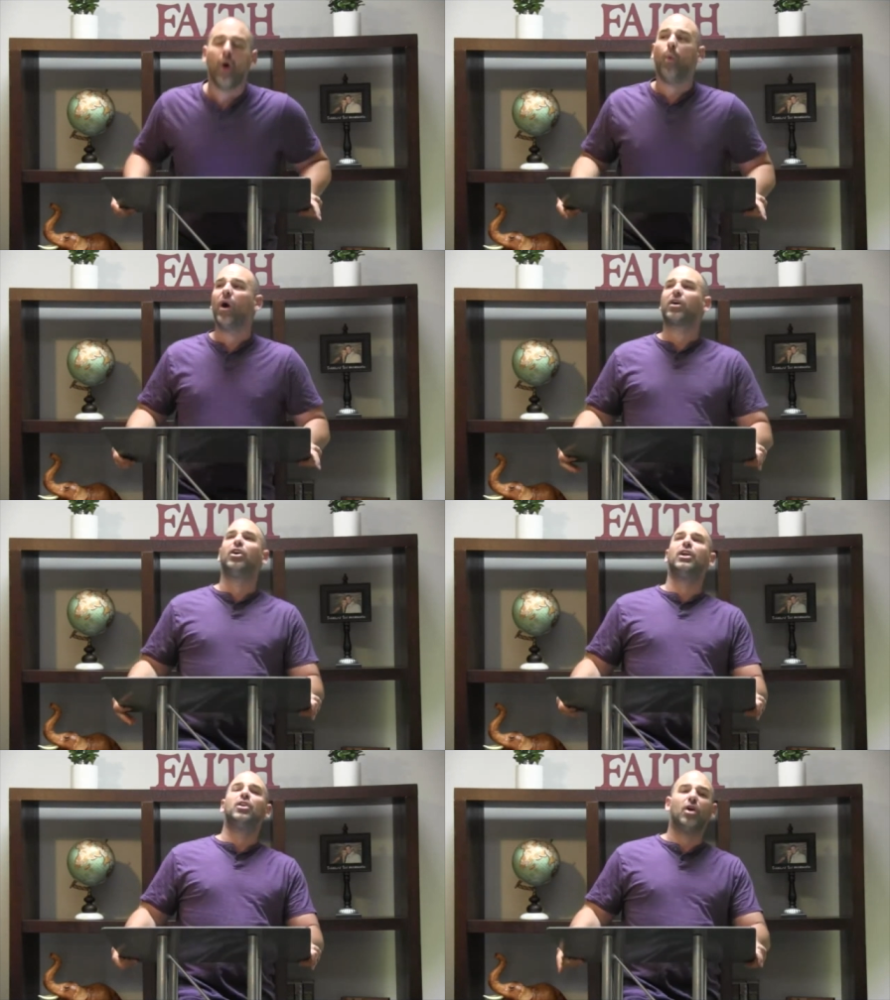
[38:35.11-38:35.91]
What
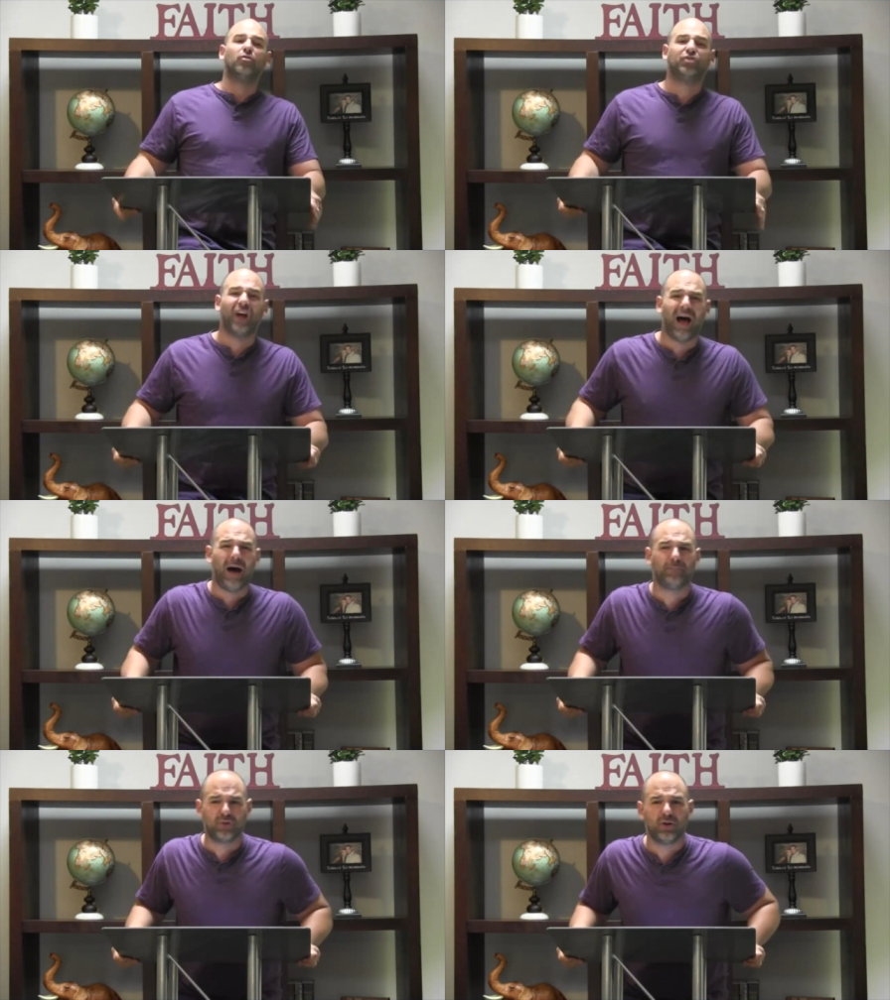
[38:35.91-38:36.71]
could a no
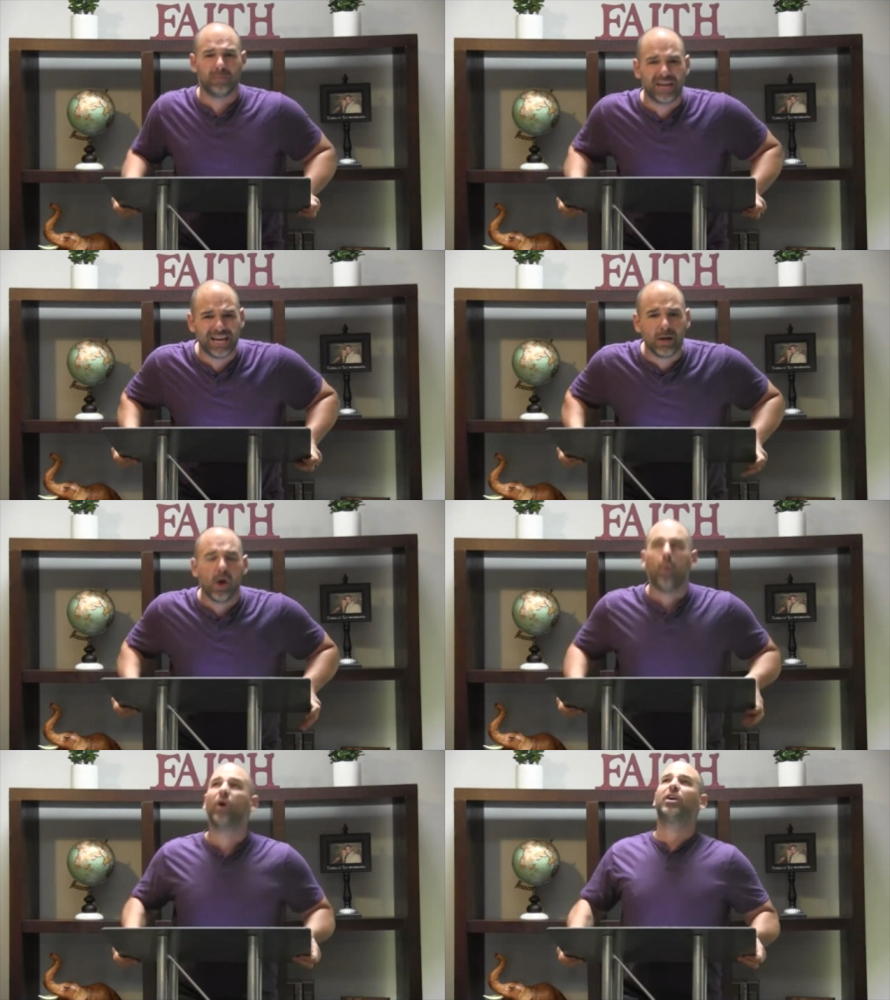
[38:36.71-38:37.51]
job do to me?
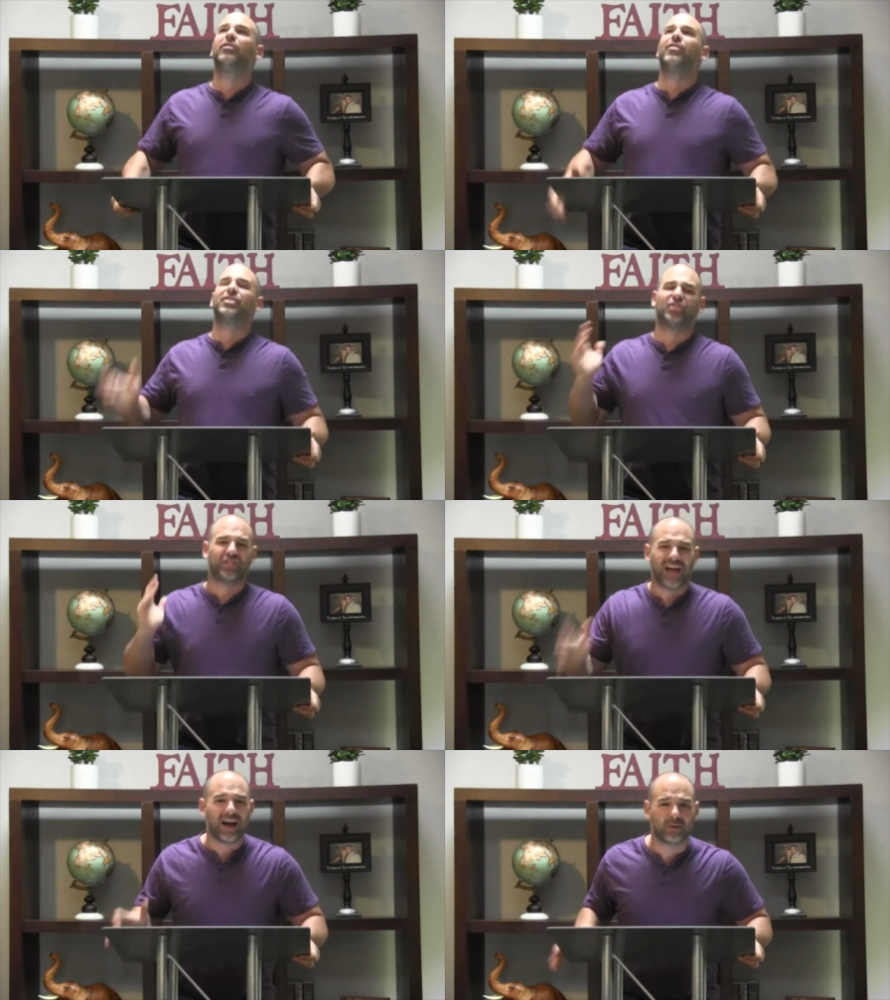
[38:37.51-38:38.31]
What could the
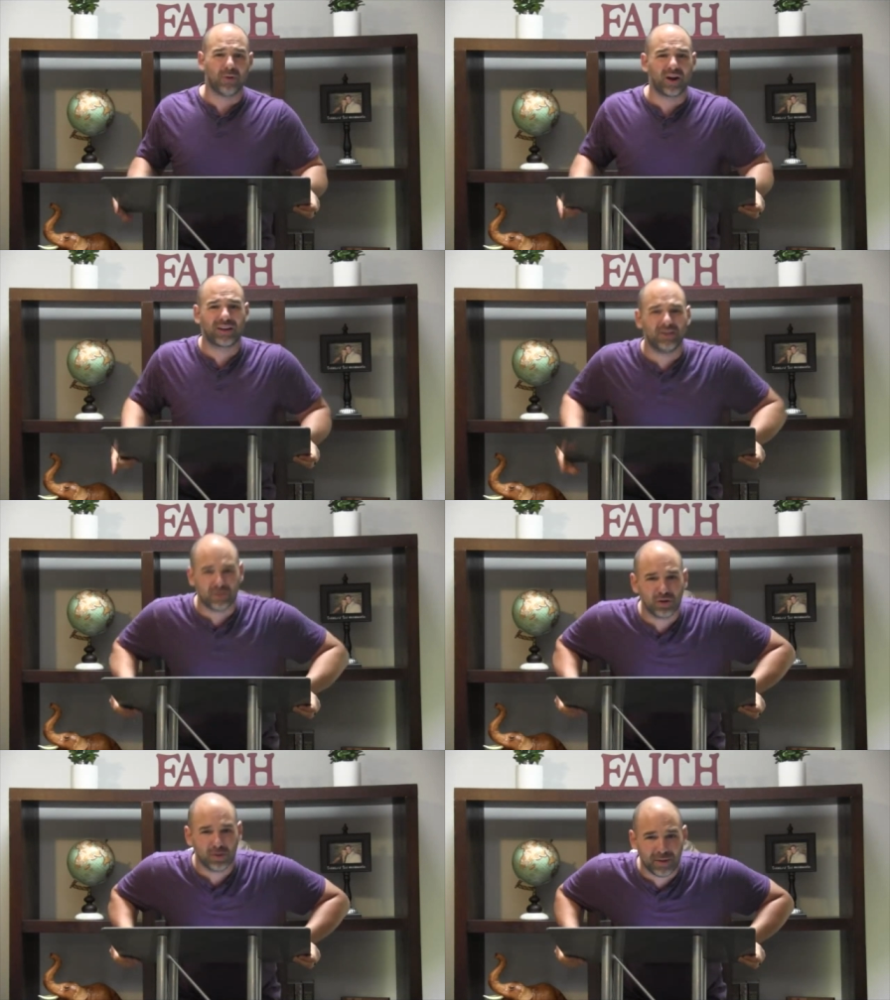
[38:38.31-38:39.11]
stock market
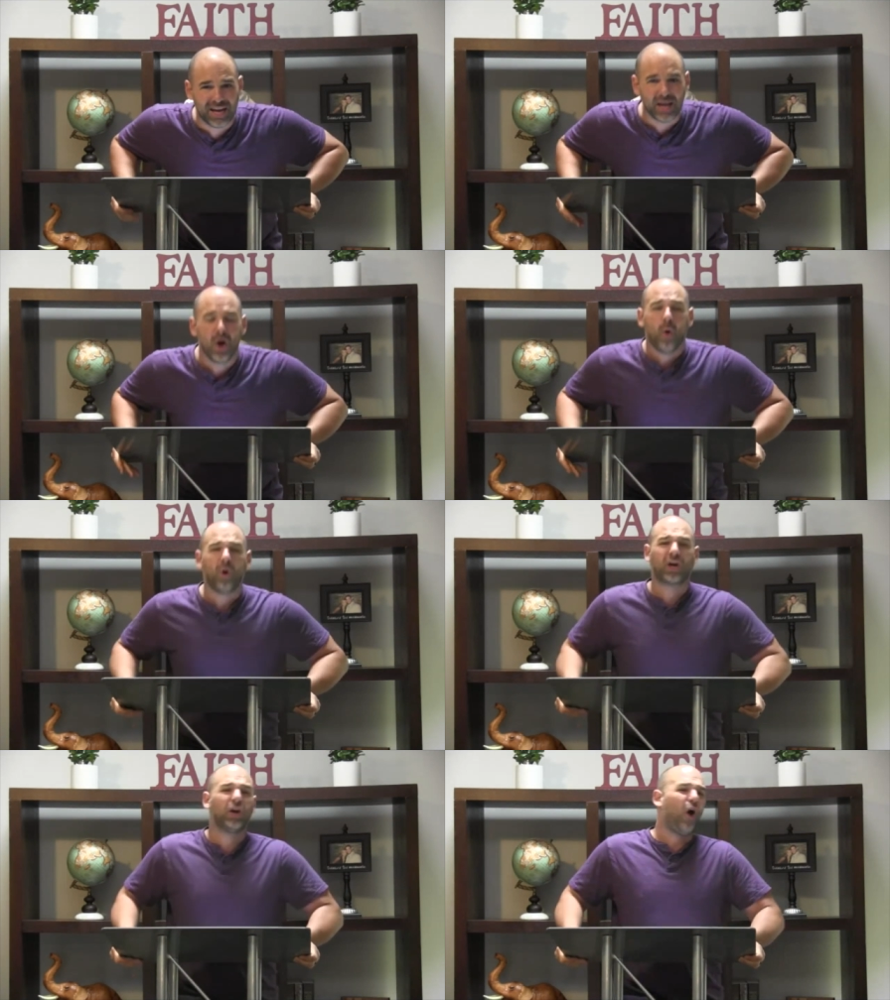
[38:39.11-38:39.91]
do to me? me? What
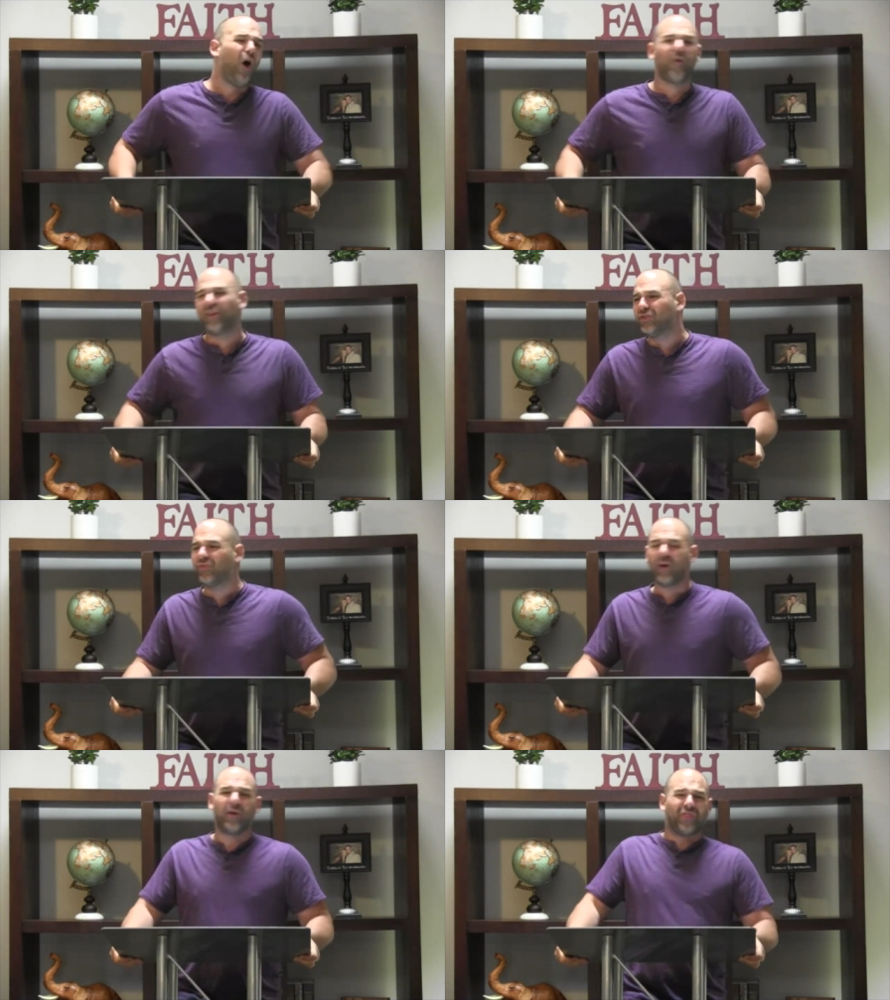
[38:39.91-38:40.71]
could all these
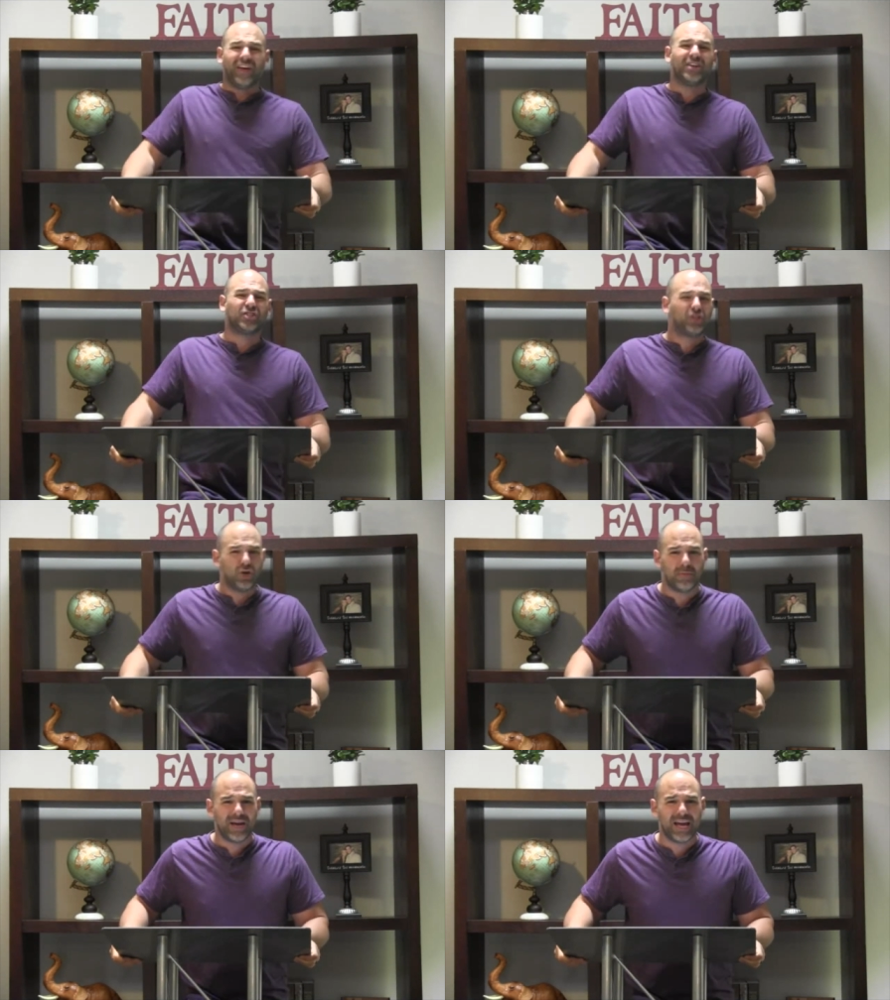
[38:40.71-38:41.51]
very things do
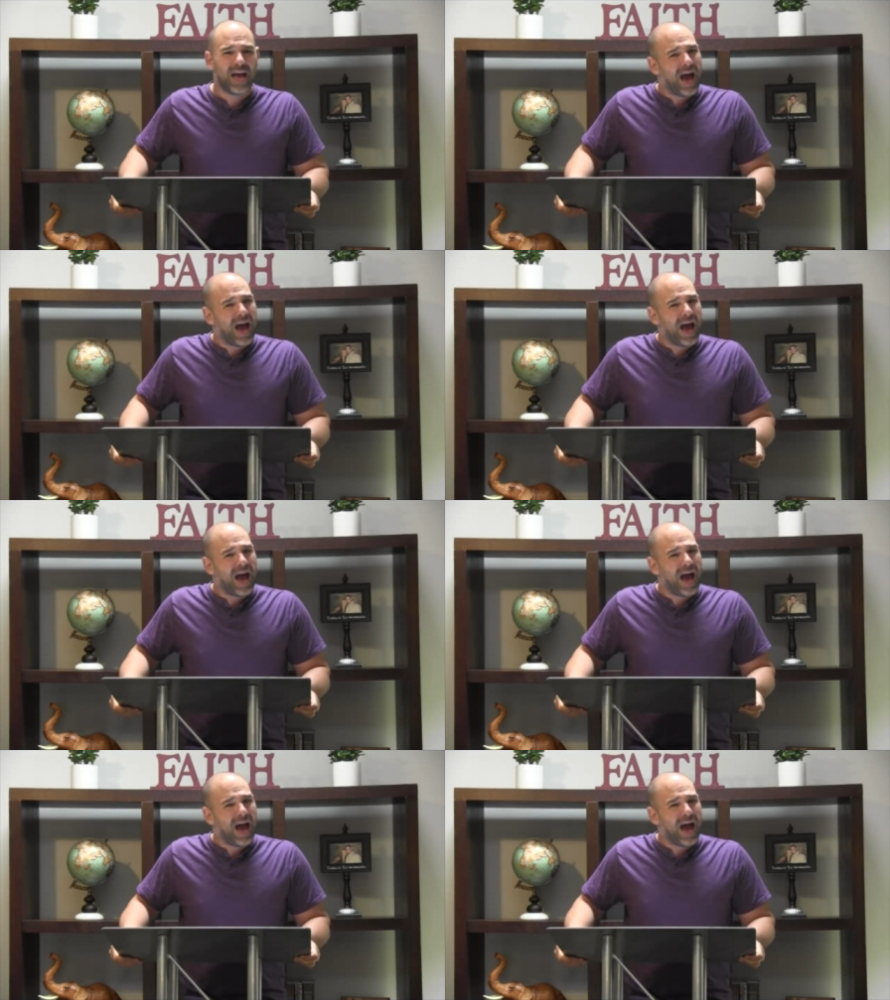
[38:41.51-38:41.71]
to me?